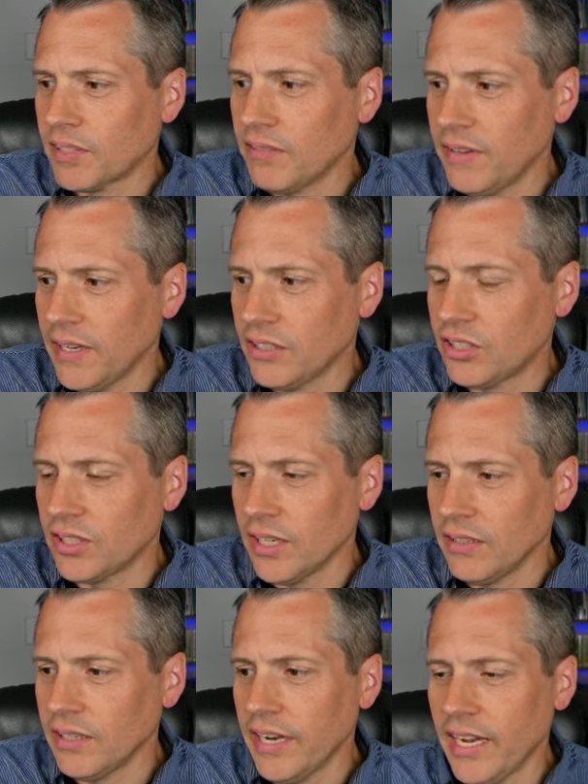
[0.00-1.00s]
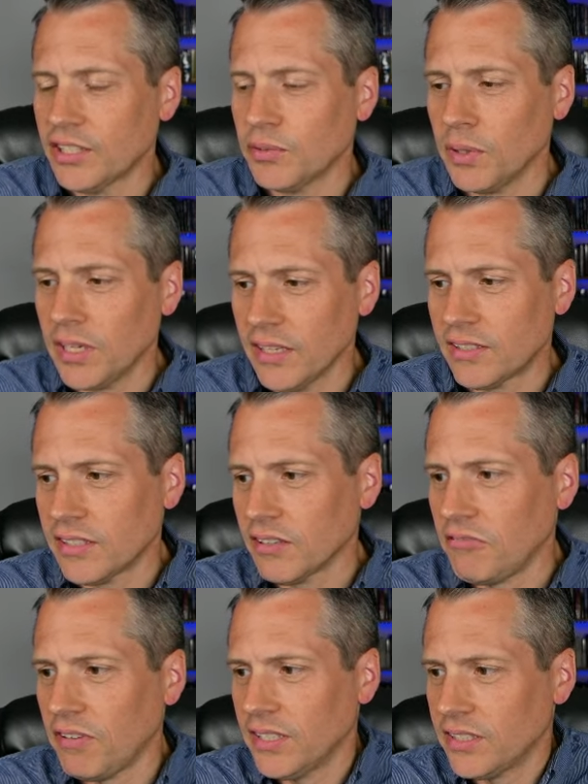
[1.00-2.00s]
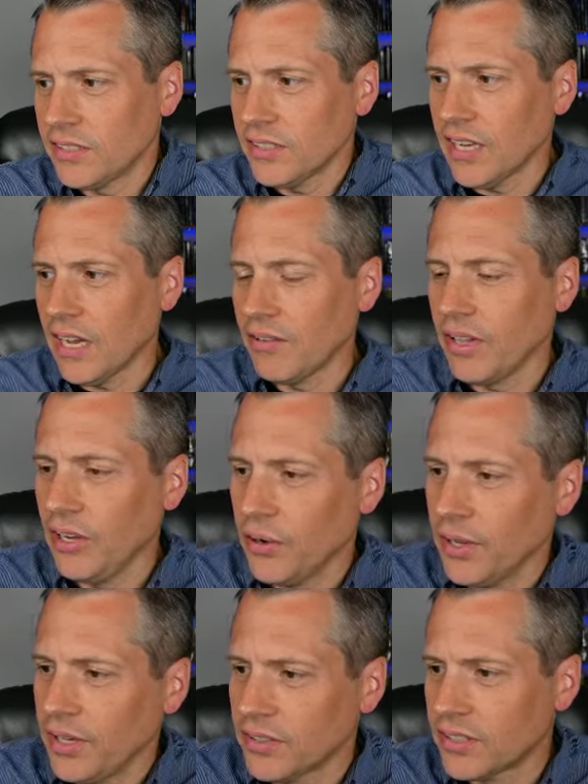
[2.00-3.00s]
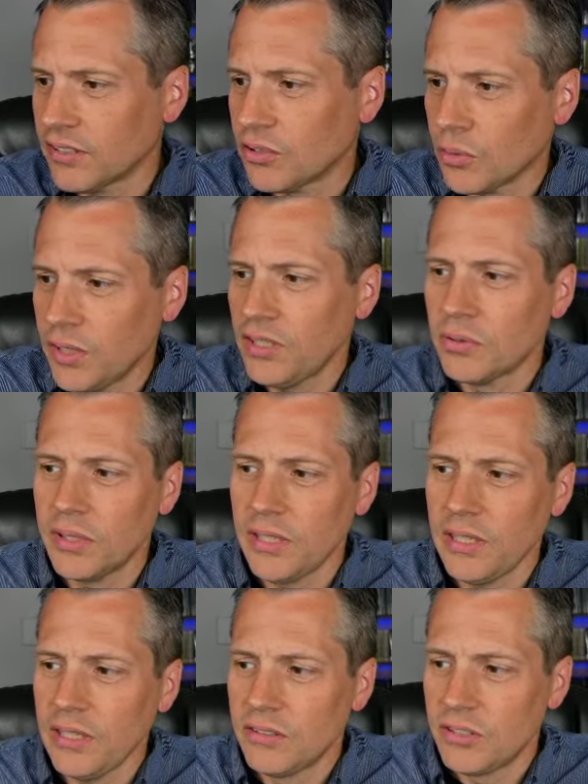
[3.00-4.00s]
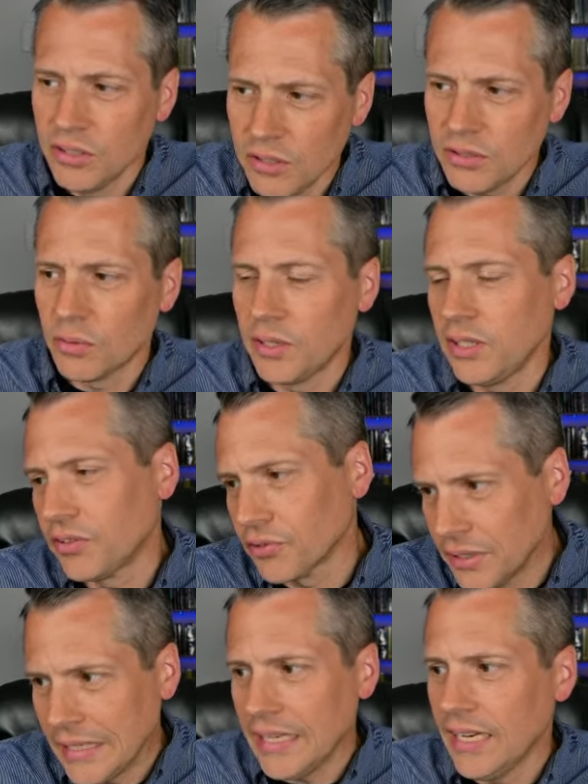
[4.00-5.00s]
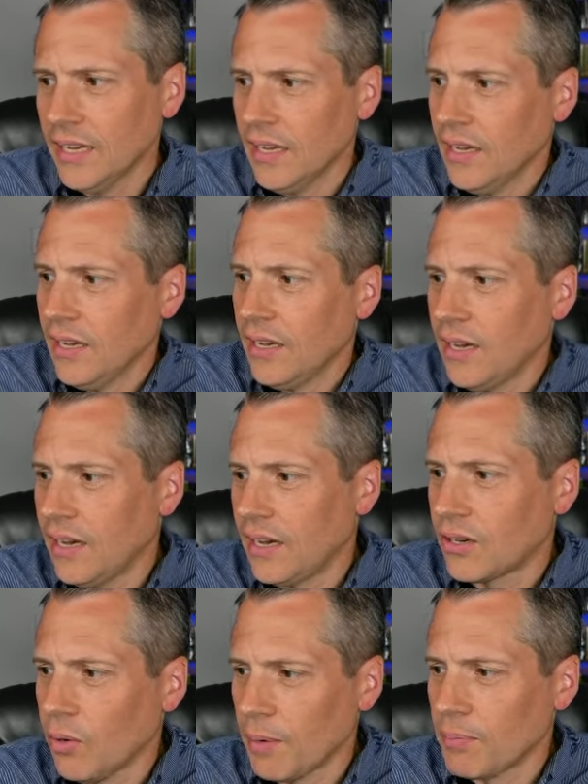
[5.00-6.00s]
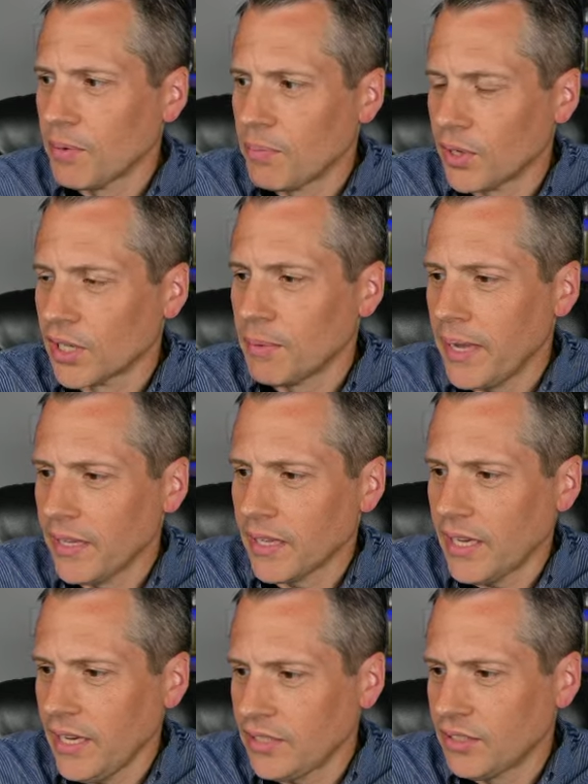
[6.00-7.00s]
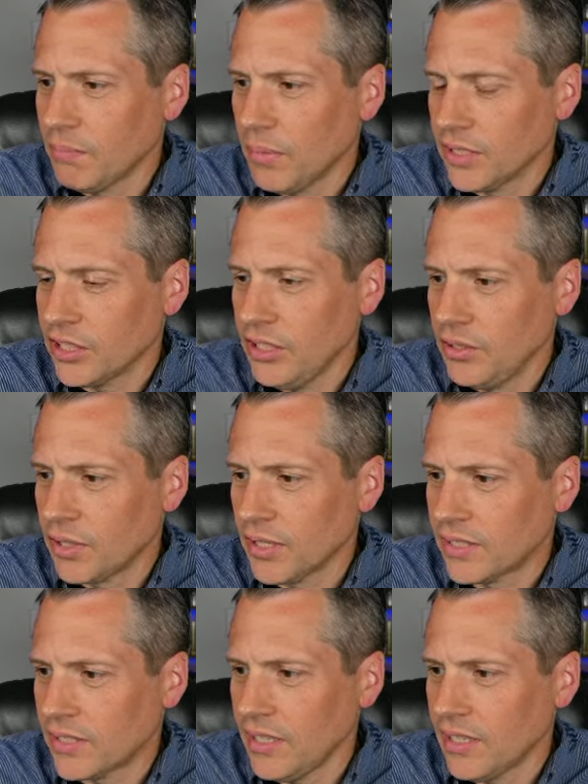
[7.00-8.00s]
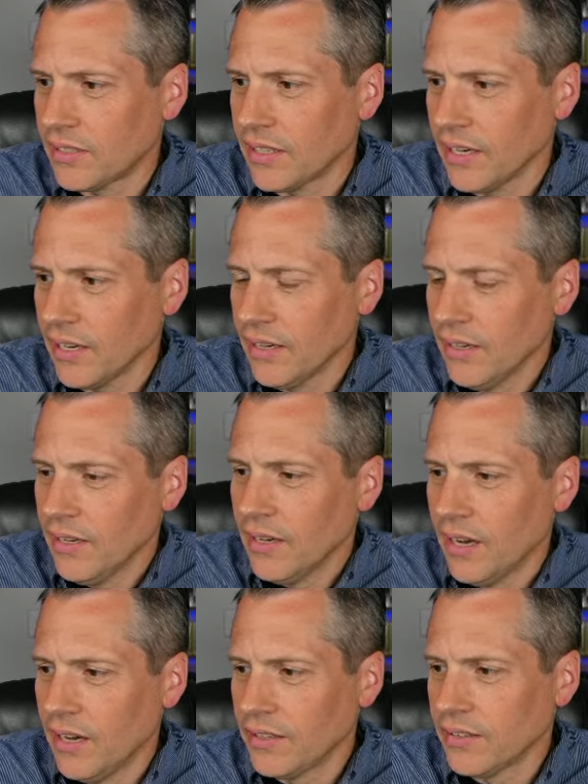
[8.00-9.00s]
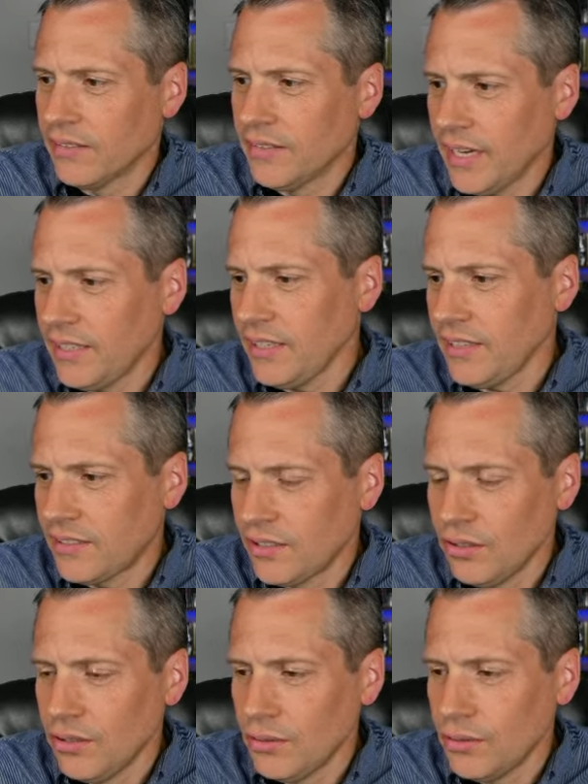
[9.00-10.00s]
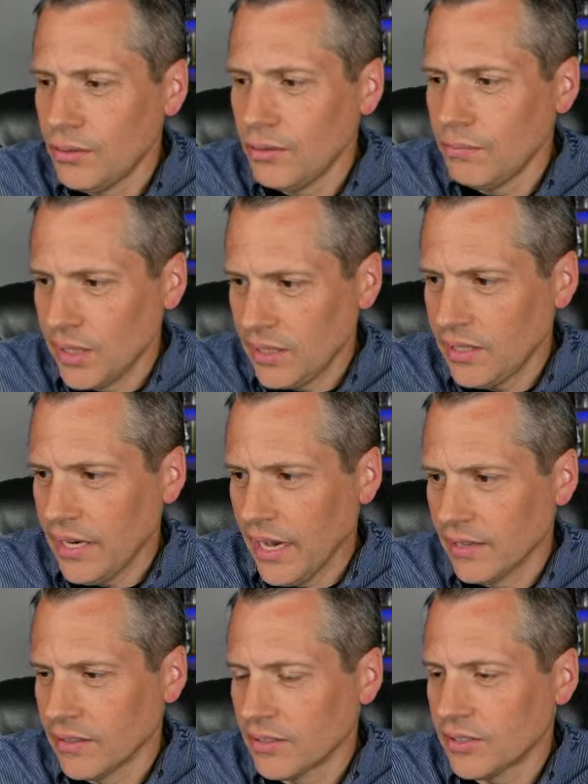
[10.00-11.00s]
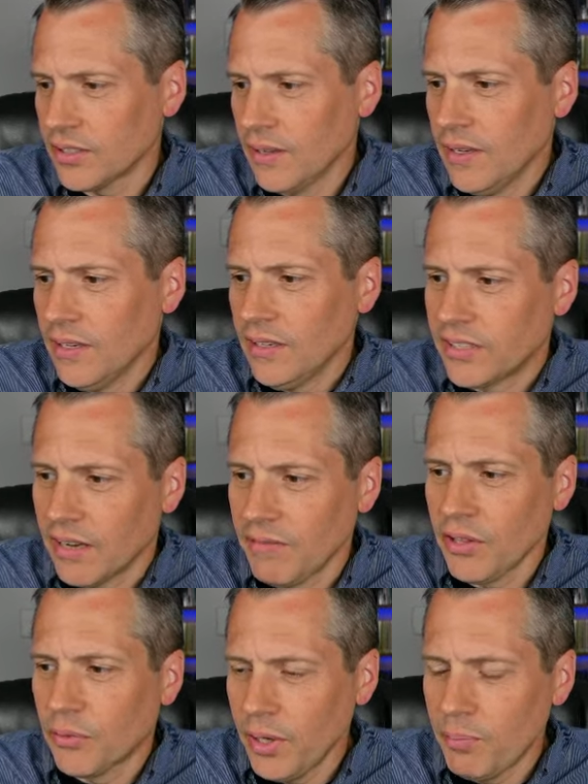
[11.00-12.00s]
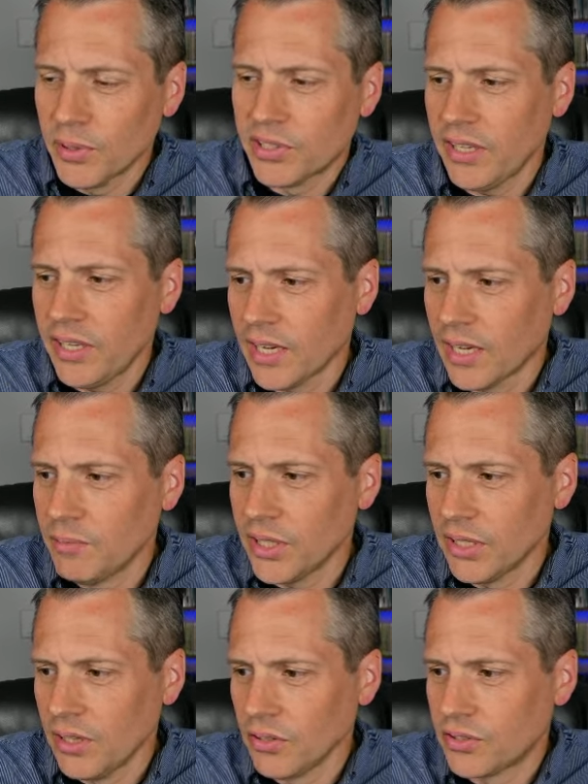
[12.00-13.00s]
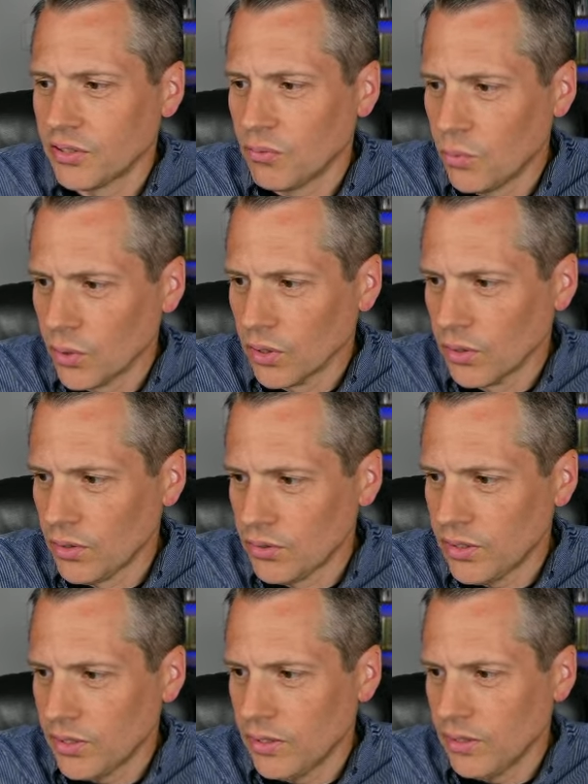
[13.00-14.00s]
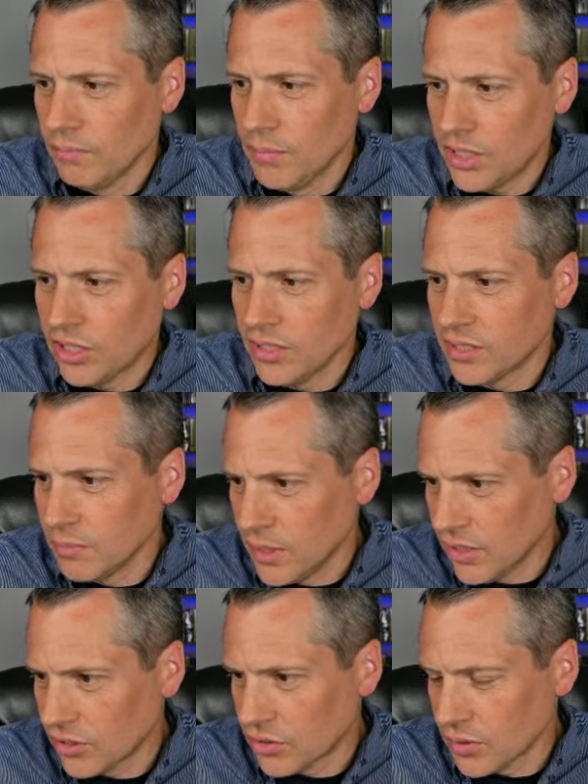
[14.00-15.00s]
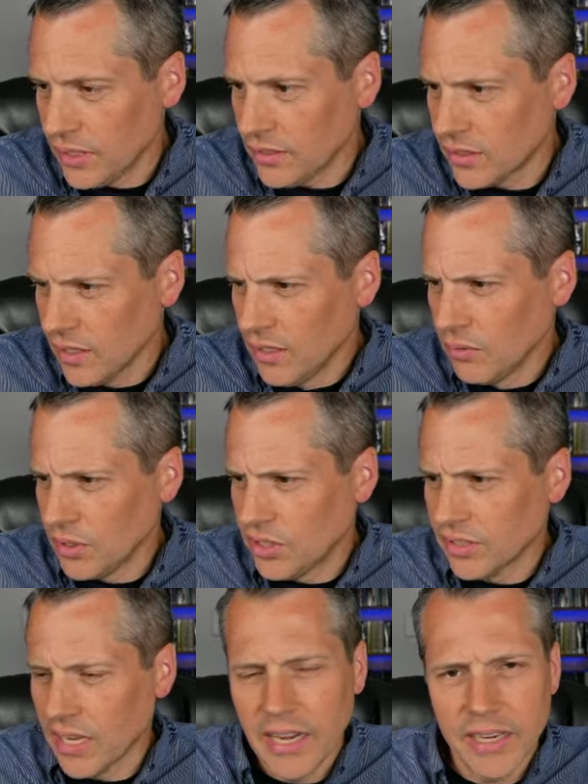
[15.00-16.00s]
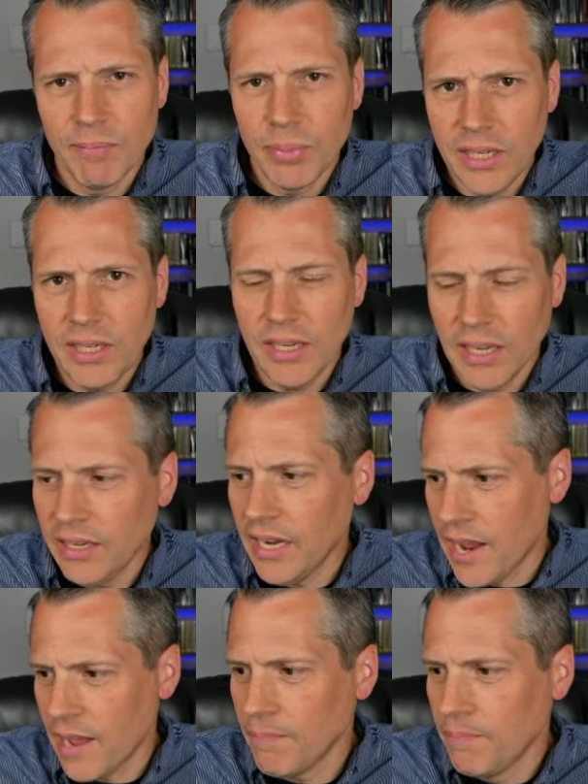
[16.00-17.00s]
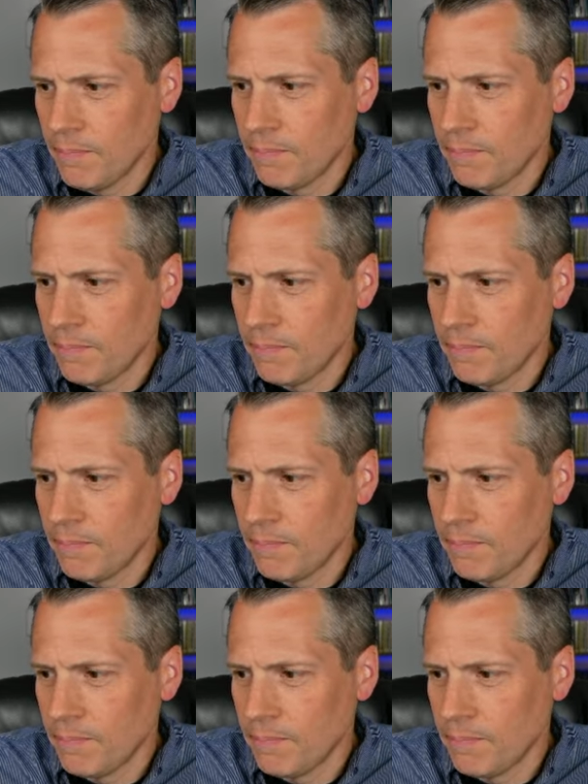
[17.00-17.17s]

Convention, the national one, gets their funds, this is how they do it. Here's the 2022-23 cooperative program allocation budget. You can see it there, $192 million. 73% that comes in goes to the World Missions Ministries, which is IMB and NAMB.